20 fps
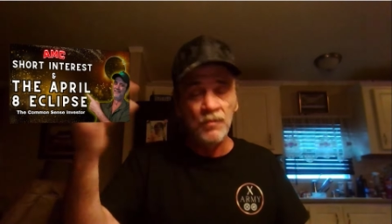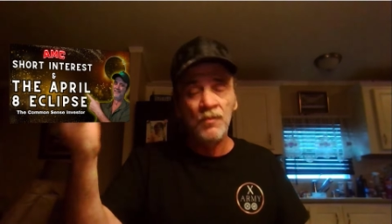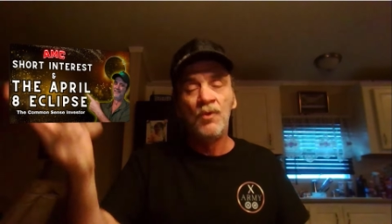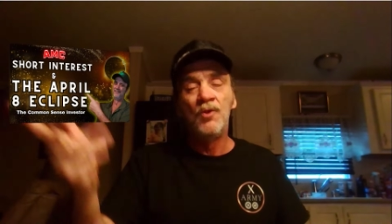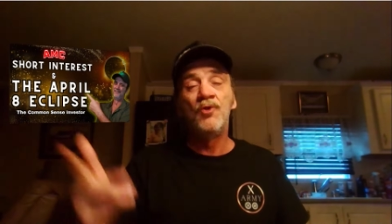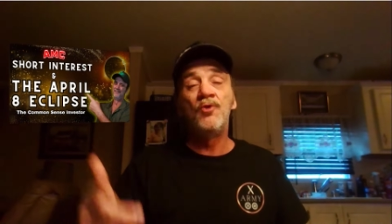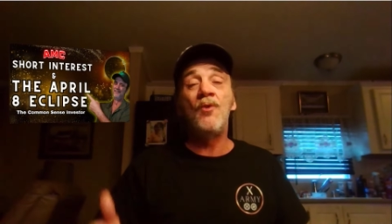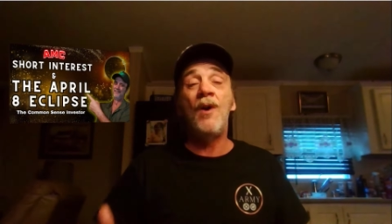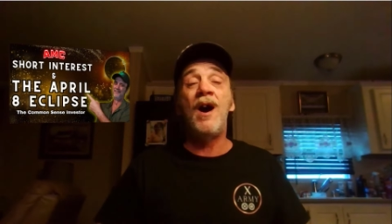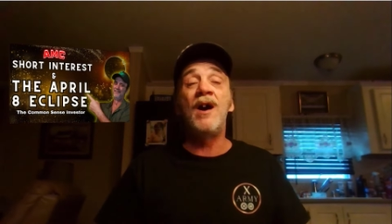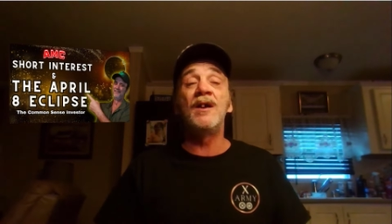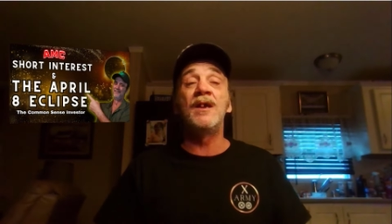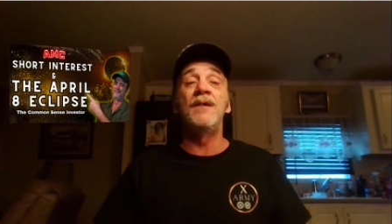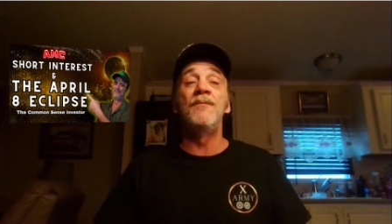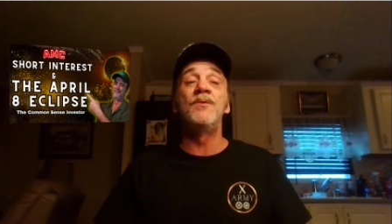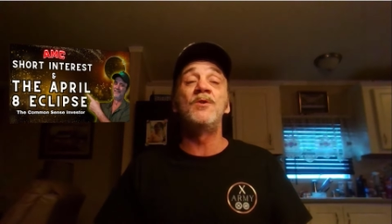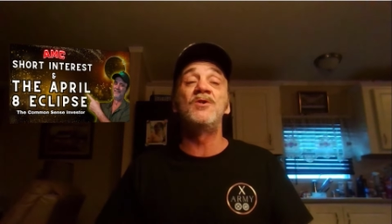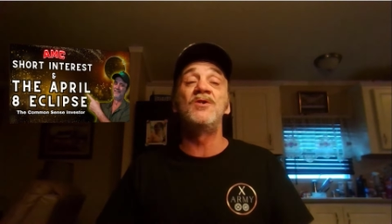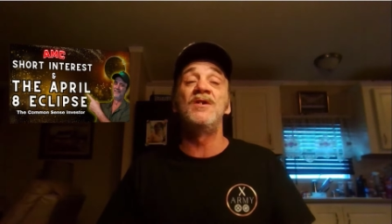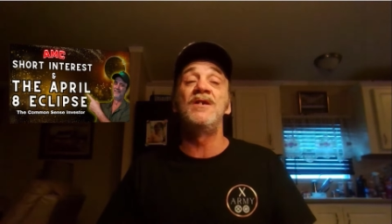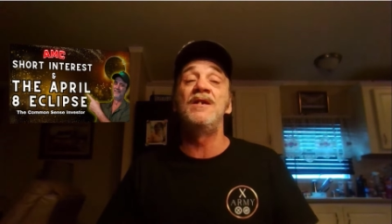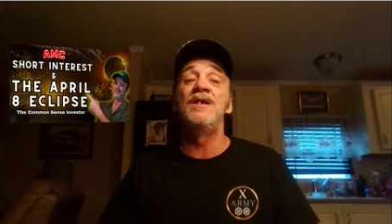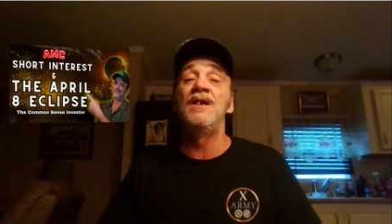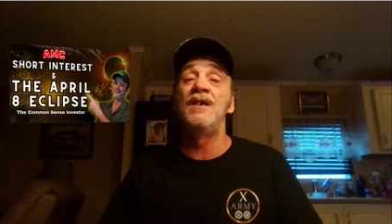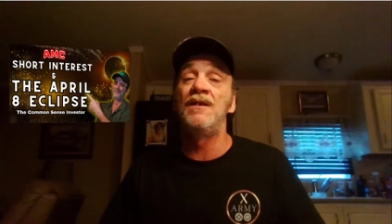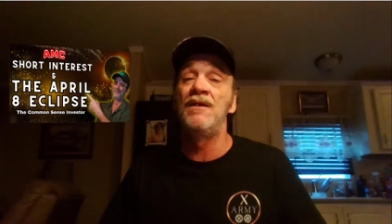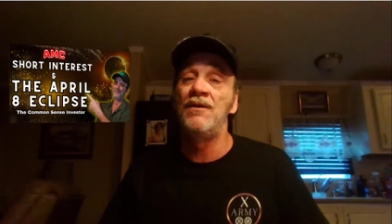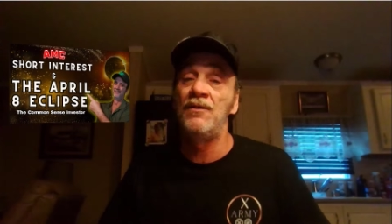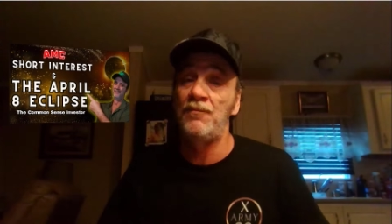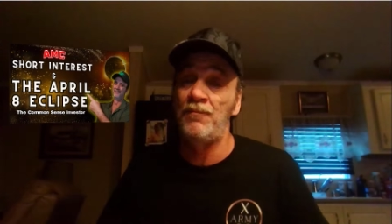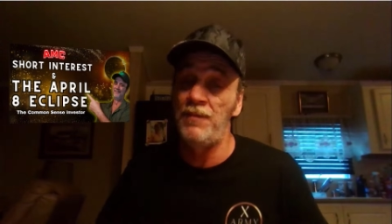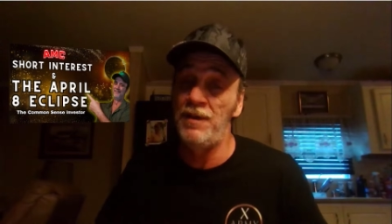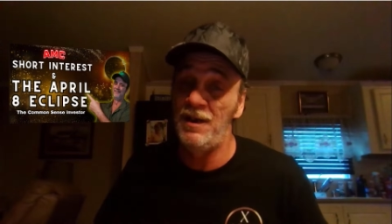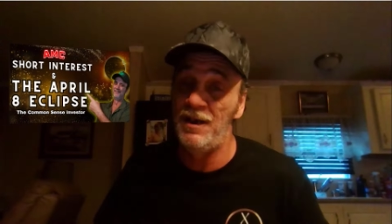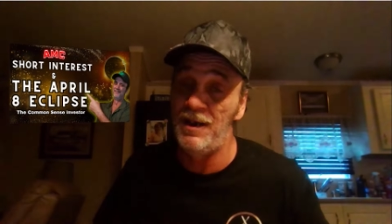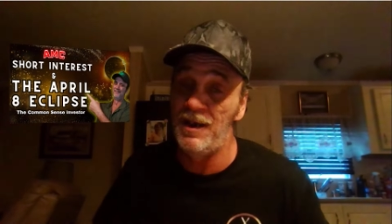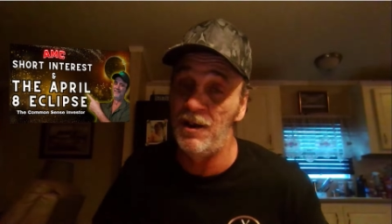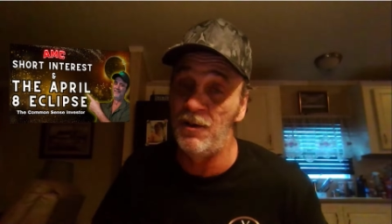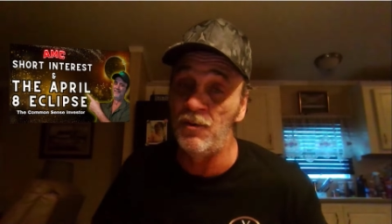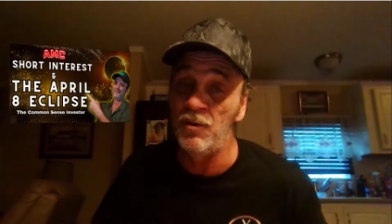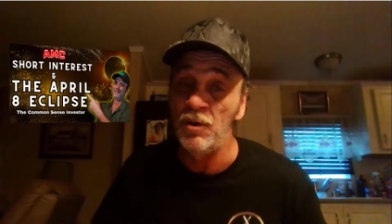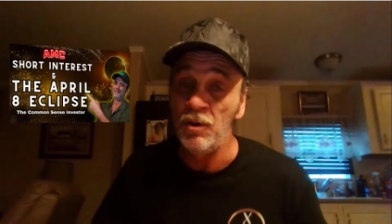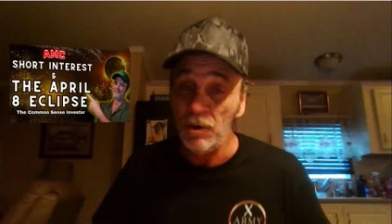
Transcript: So I'll give it to you in this video.